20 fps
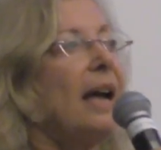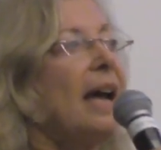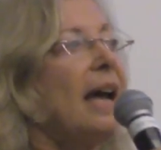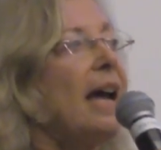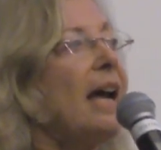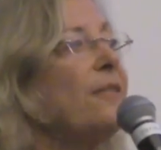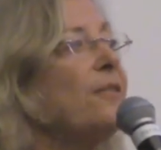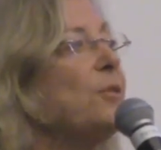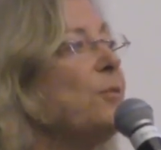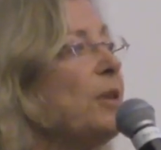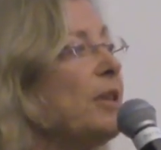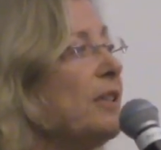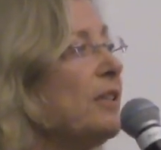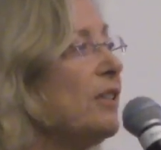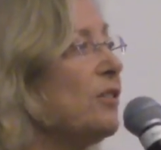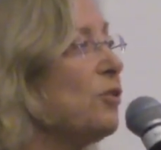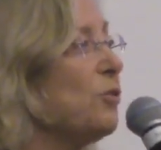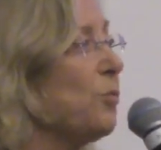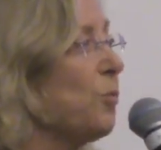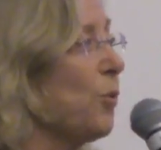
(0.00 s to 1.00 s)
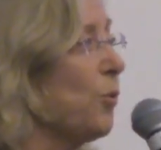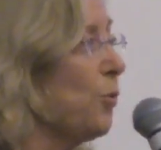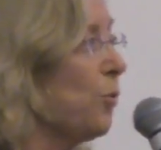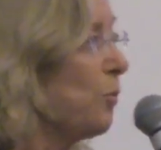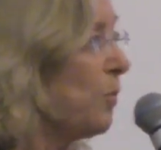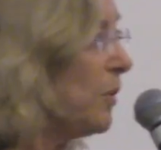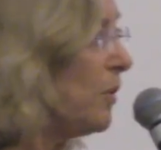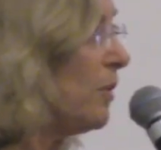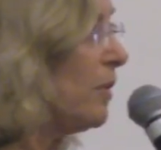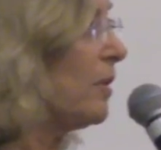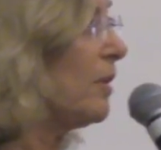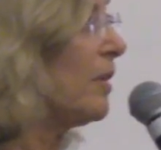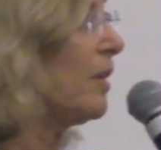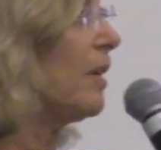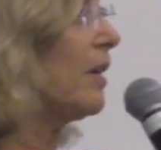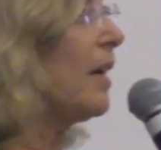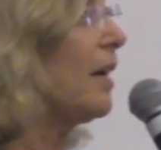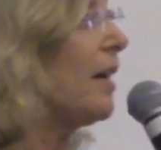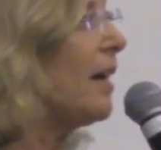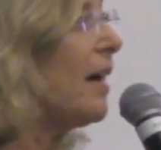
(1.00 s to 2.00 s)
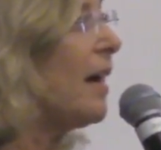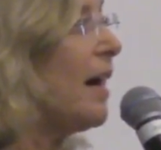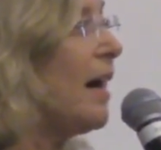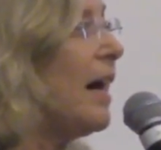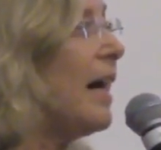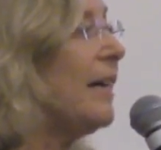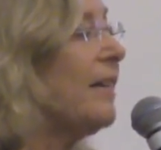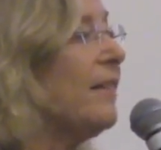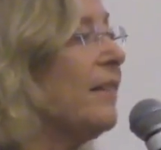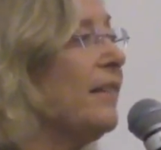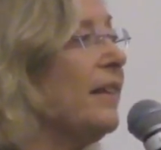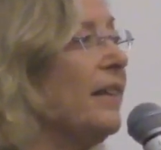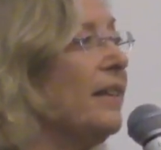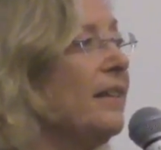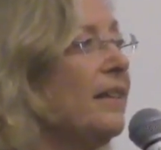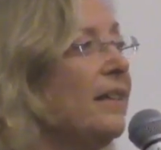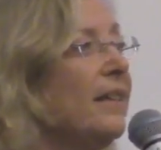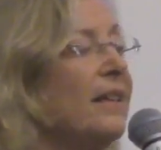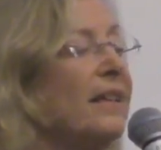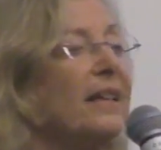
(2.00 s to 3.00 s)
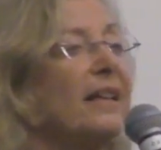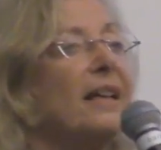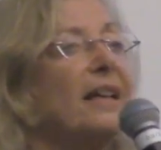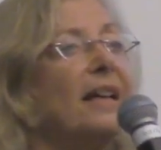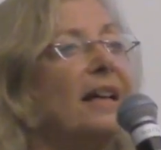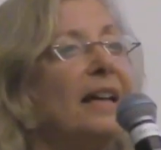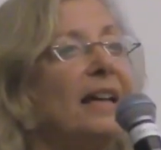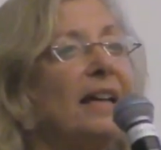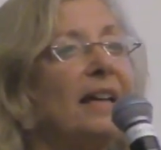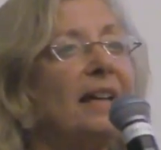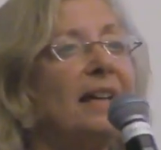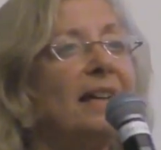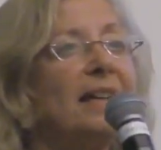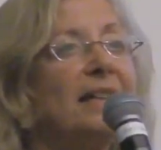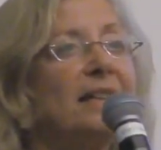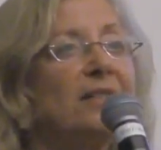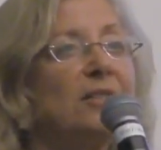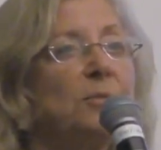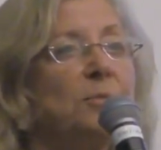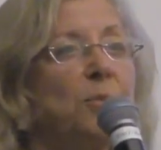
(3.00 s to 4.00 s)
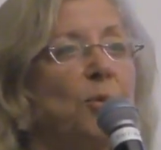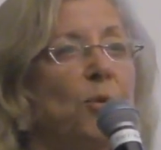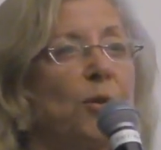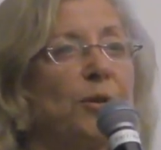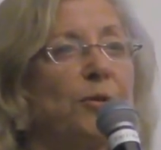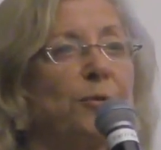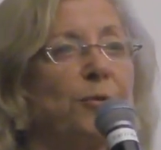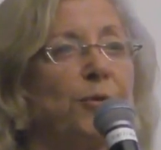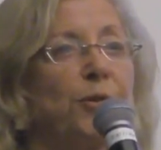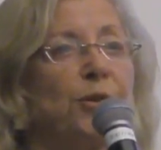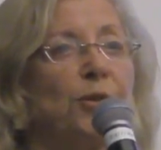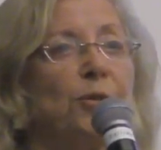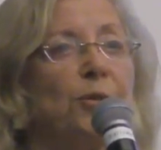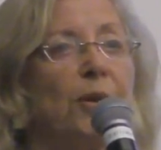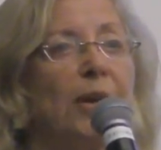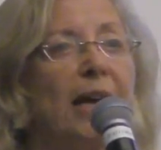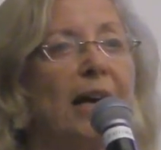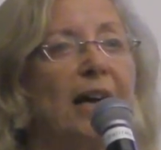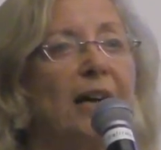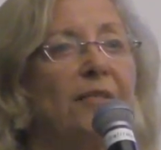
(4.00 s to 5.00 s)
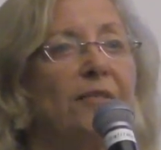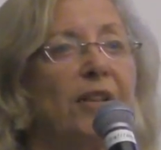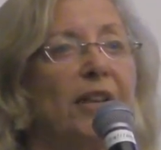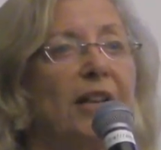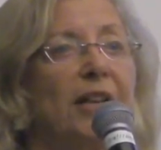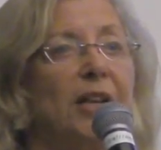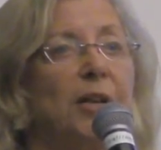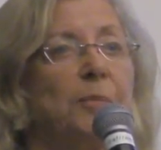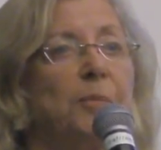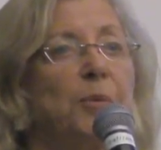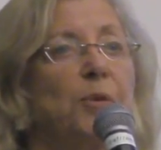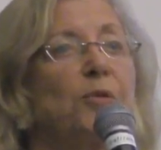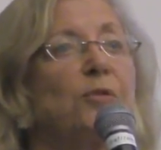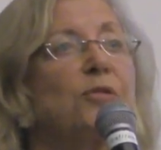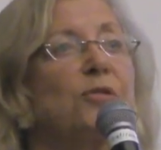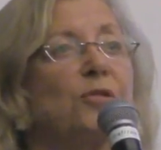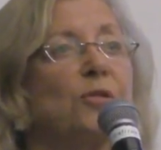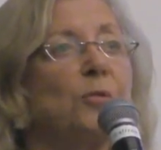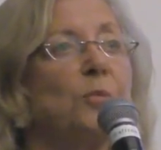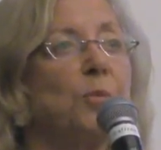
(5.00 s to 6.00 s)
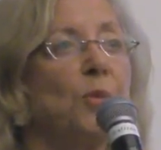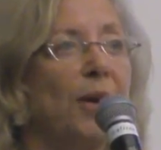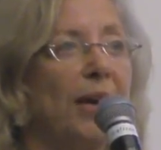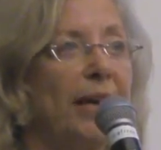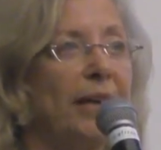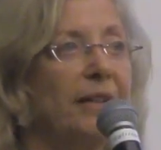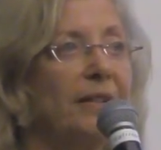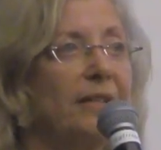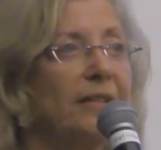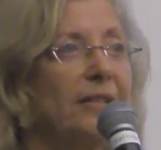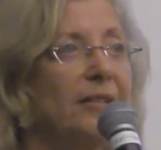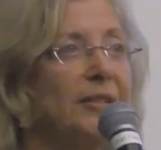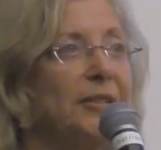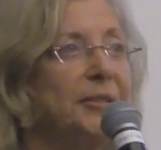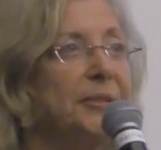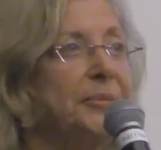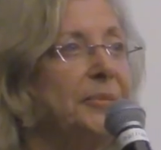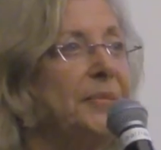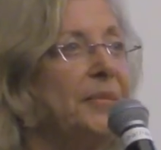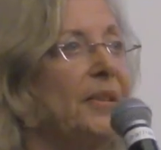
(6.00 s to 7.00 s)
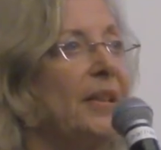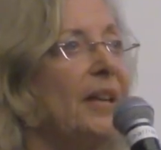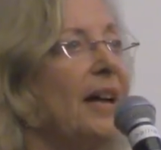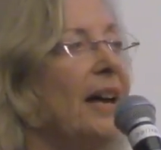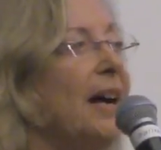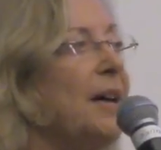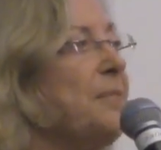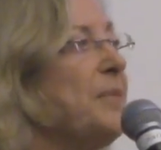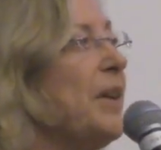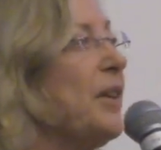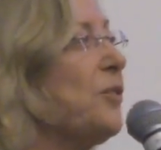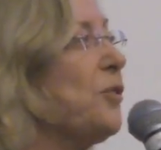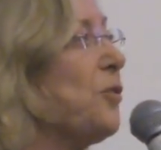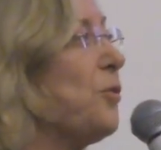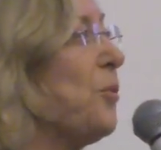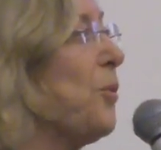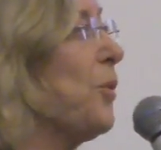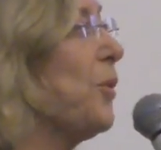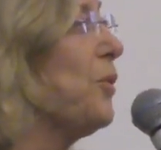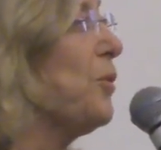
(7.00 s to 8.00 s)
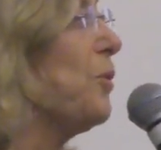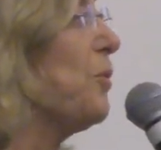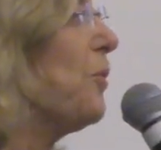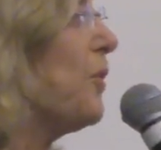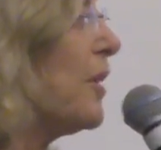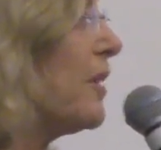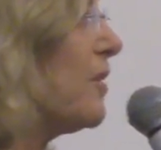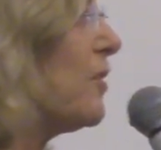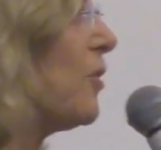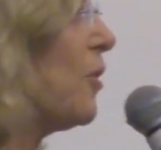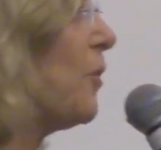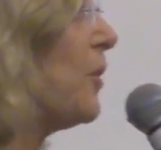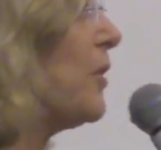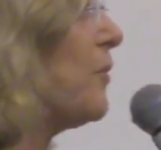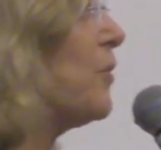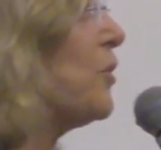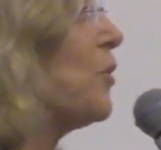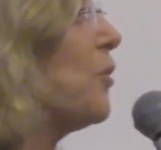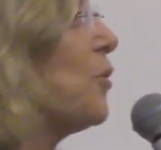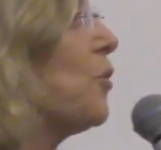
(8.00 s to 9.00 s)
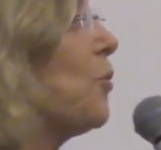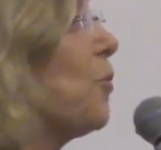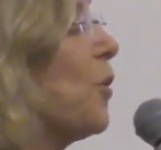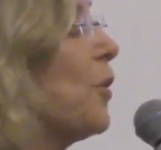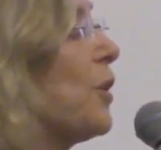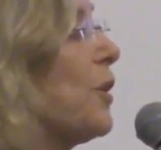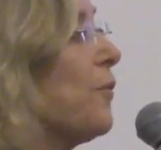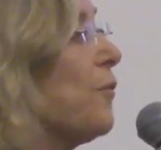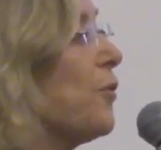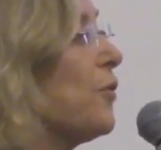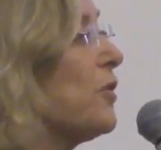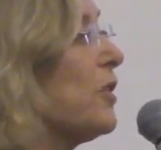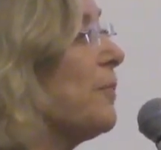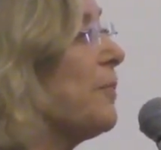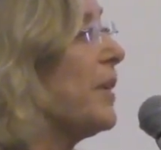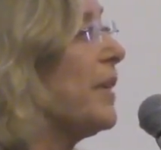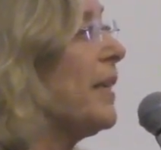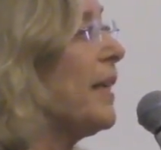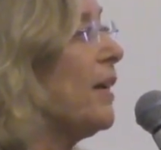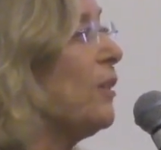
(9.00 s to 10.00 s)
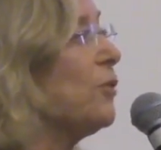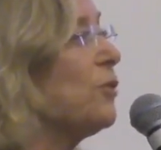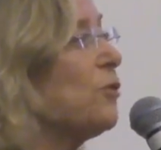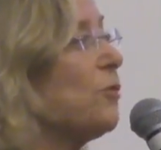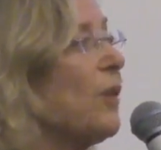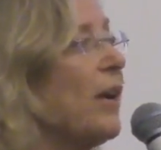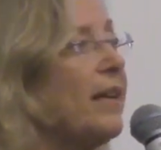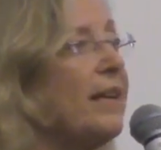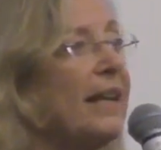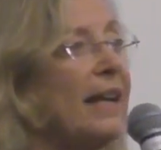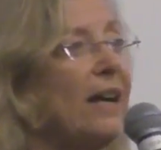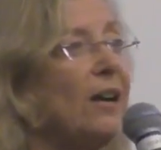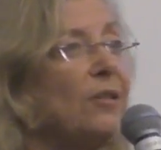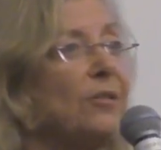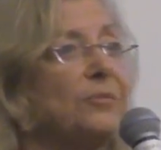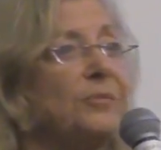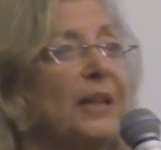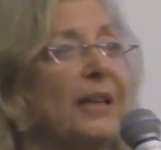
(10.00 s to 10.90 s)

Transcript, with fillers: Everyone in this room, I think it is important for you to have a personal brand. I'm not sure you think so, even though you're working for somebody else right now.